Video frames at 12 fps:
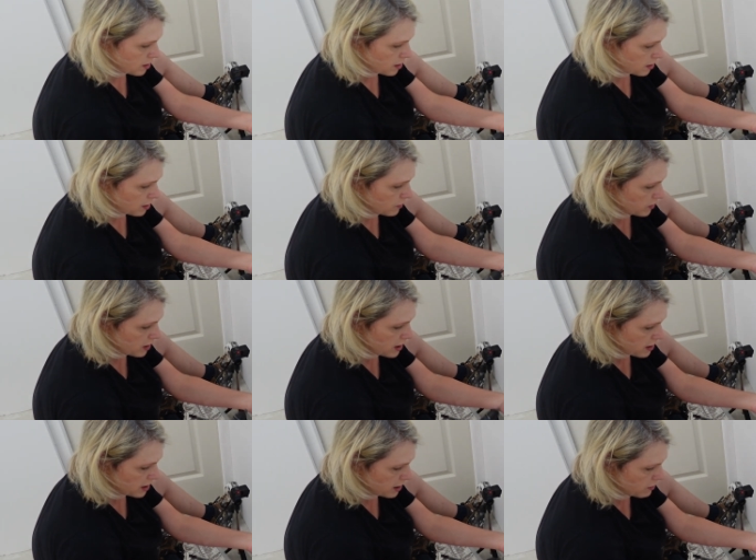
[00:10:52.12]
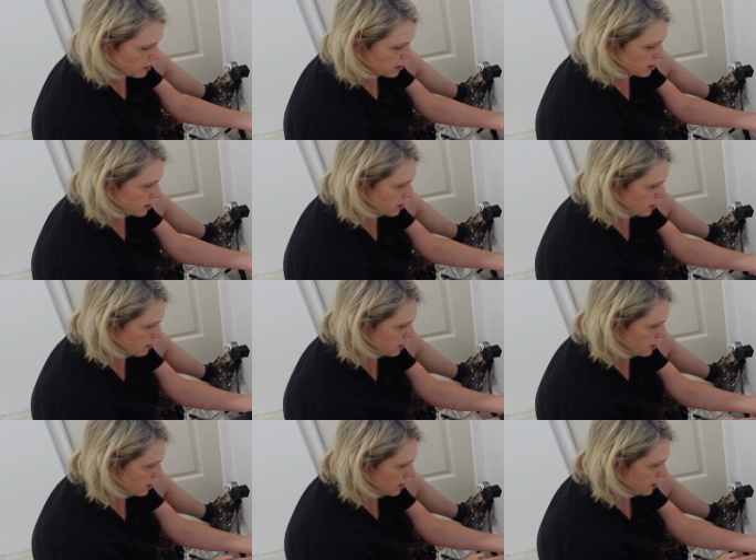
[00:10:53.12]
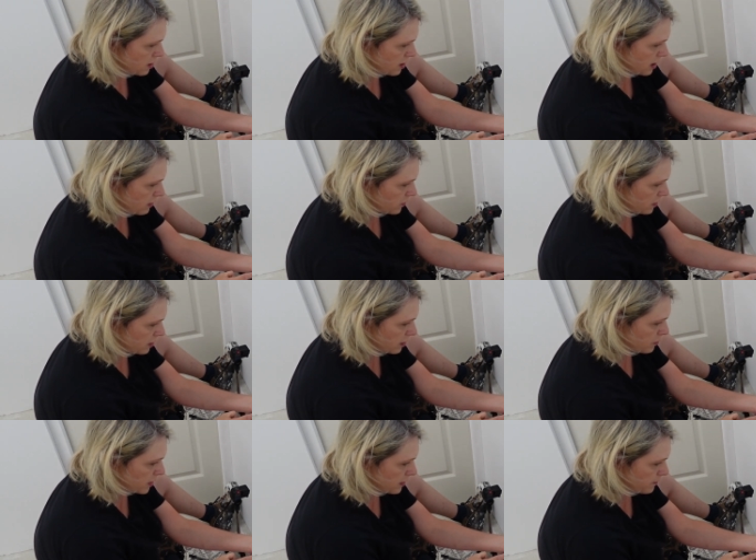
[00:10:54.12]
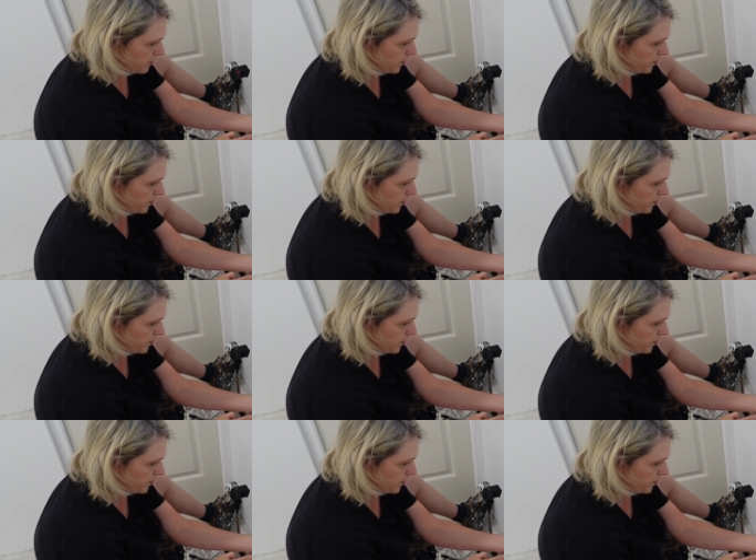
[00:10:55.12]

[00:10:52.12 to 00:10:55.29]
I think we're there now. That was the hard bit.